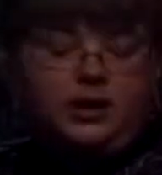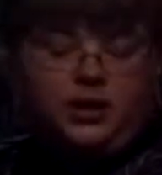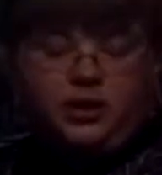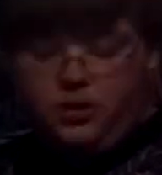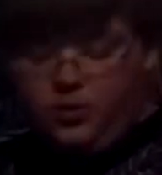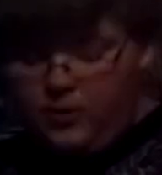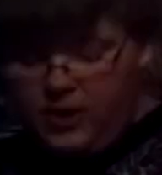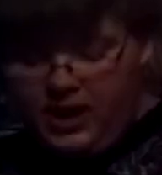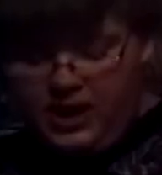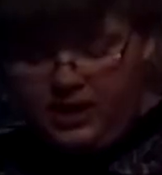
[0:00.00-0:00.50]

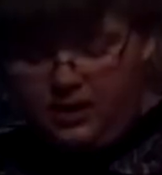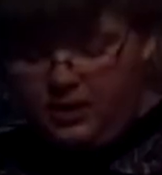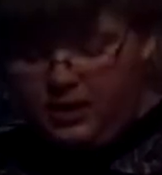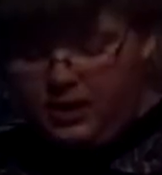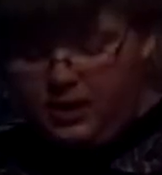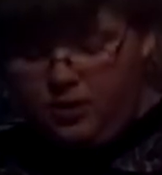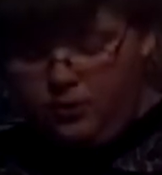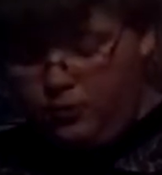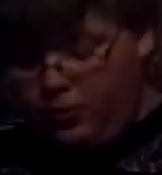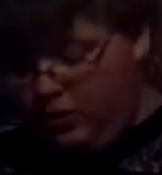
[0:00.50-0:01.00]
another
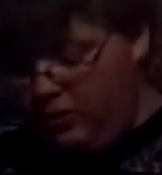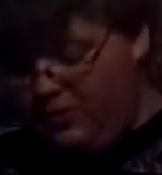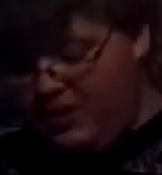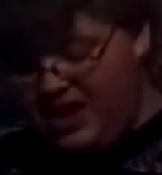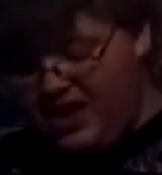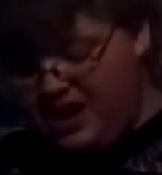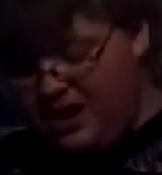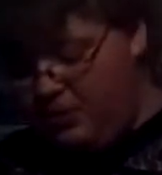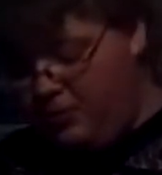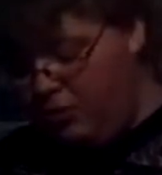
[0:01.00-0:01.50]
regulator will
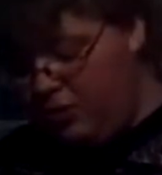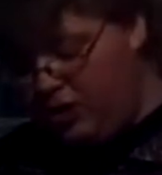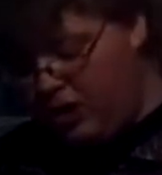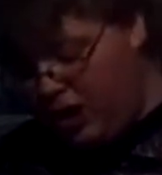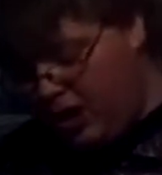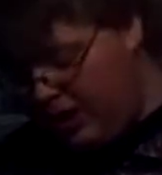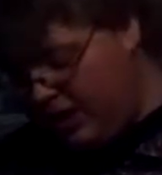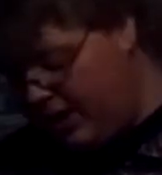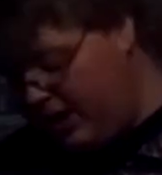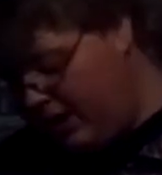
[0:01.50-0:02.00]
be getting put
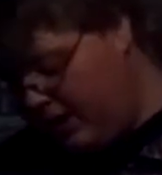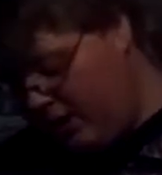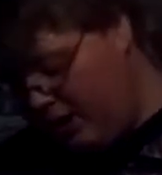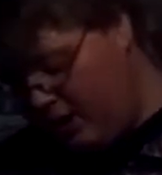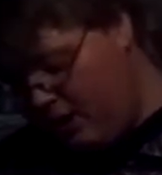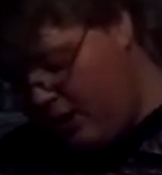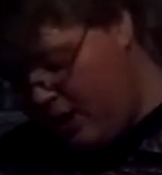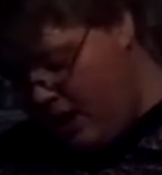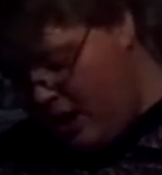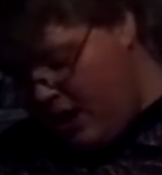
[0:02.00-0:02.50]
on
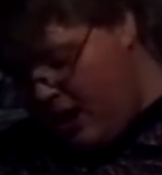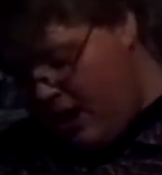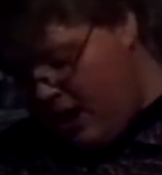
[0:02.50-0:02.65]
here.